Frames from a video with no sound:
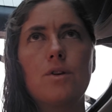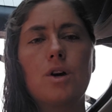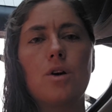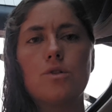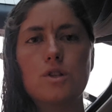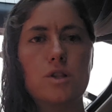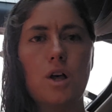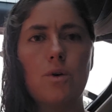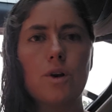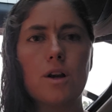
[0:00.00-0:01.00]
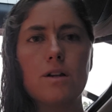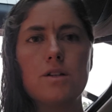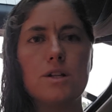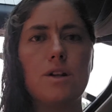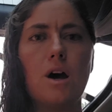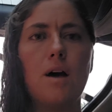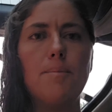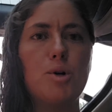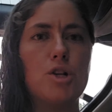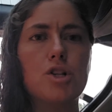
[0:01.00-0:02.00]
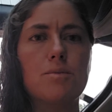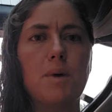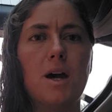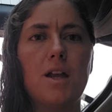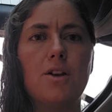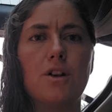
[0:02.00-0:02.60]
go slower, to not push my